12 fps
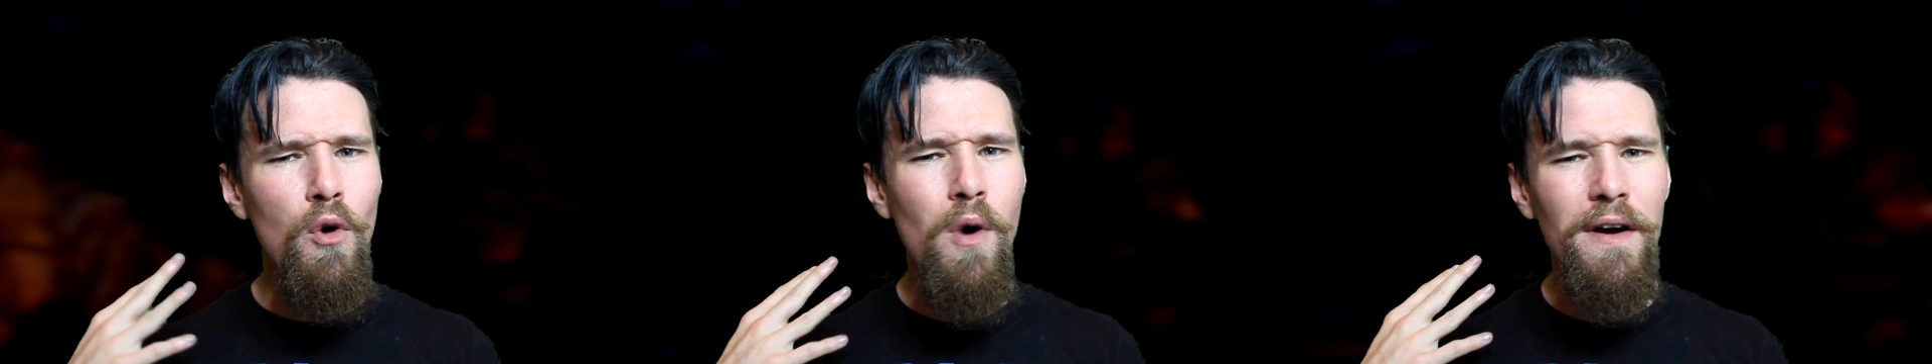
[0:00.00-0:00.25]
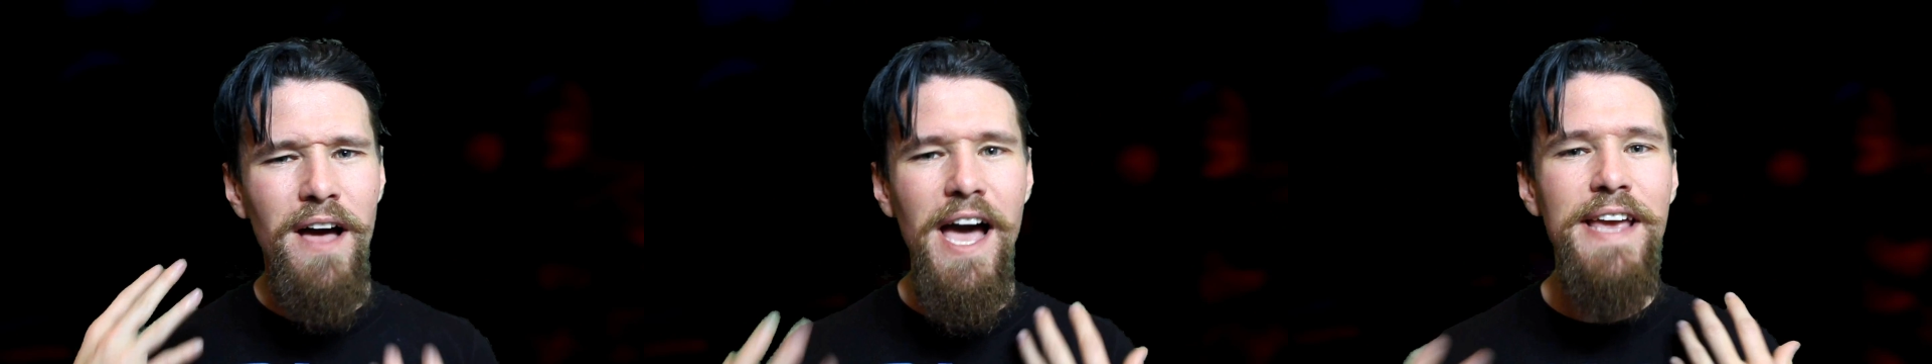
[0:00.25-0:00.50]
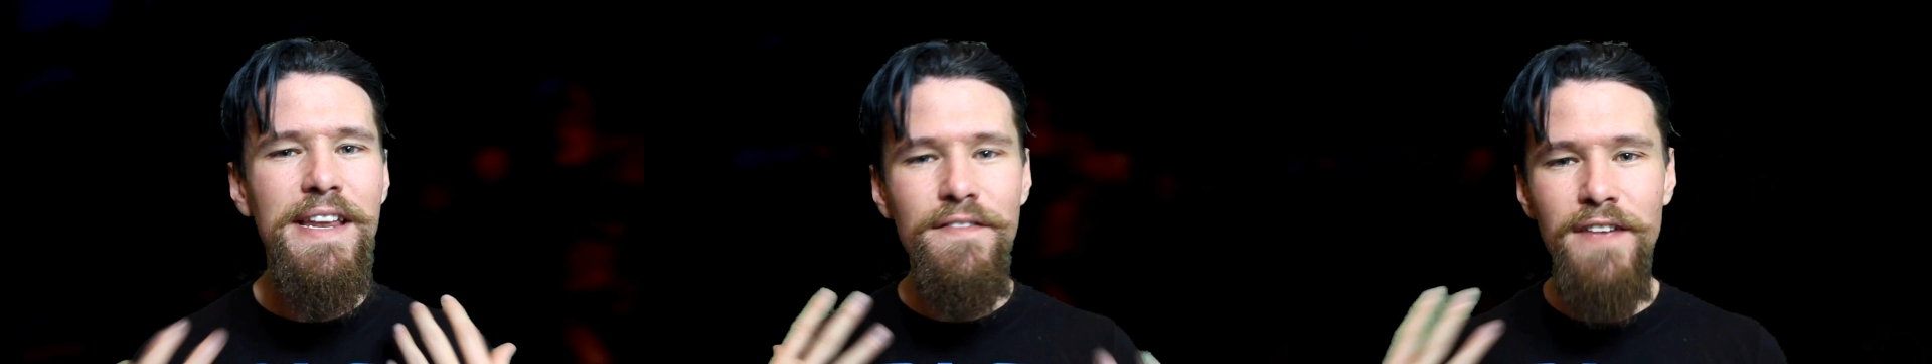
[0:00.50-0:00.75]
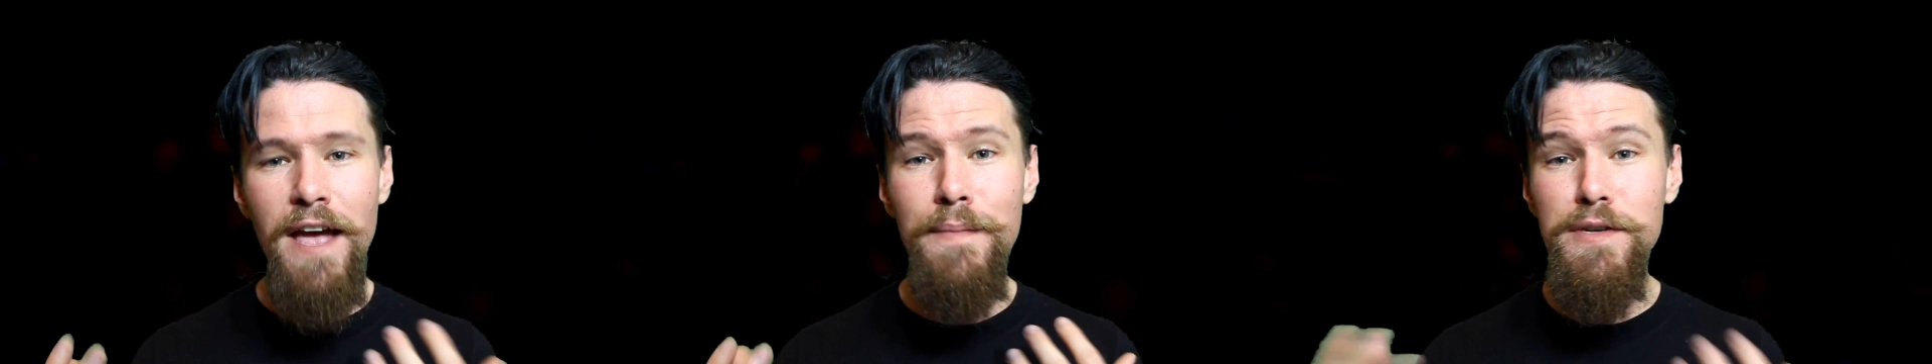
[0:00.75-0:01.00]
what kind
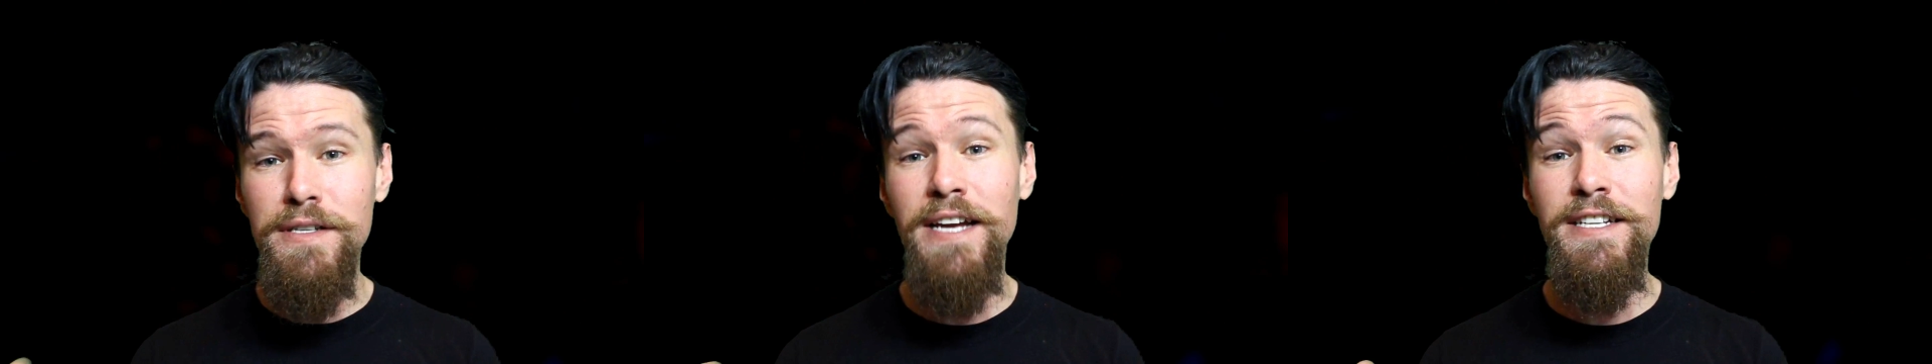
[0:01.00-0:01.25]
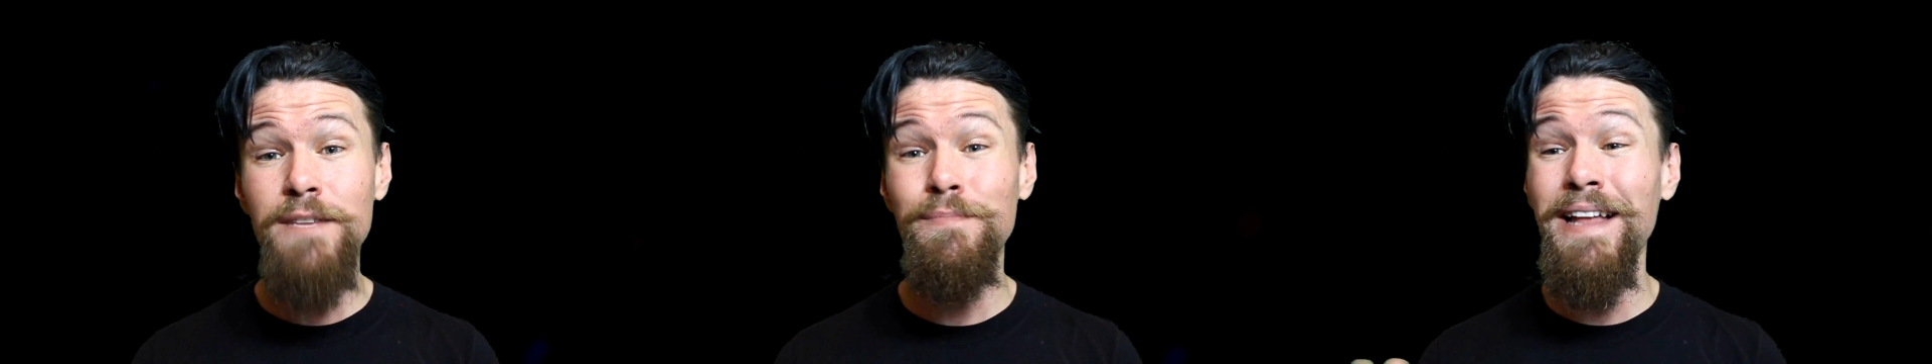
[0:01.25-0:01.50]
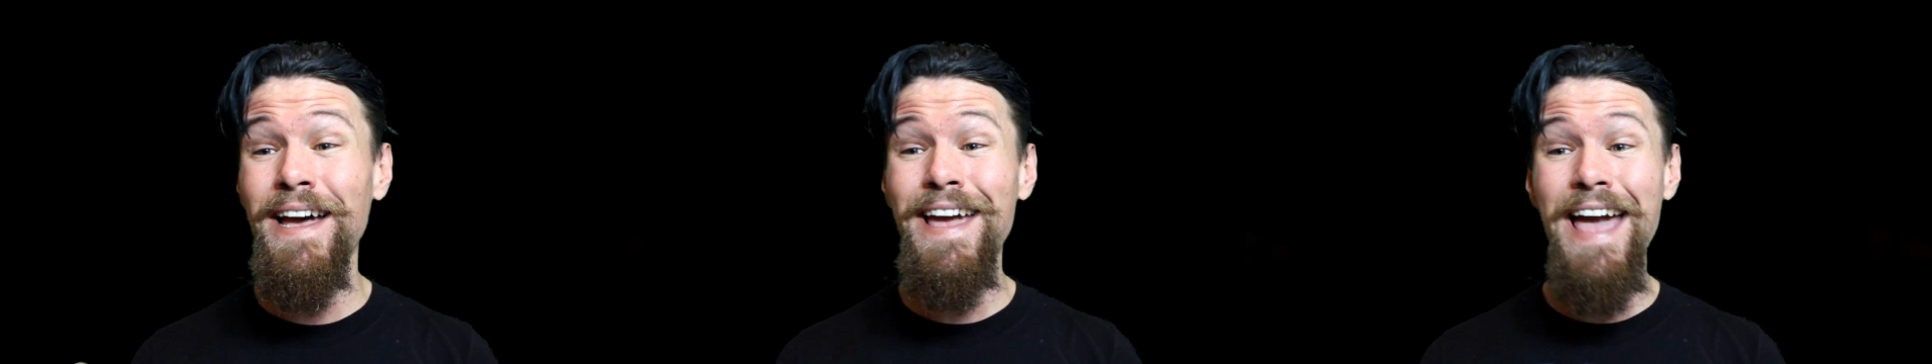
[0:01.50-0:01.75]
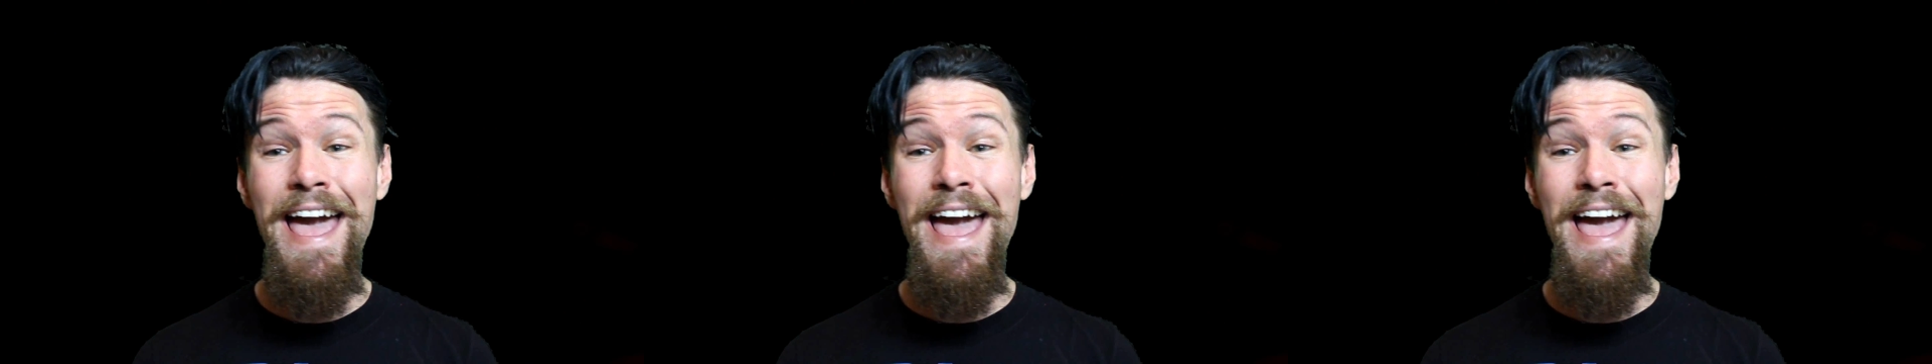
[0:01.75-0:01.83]
of games you'd like to play,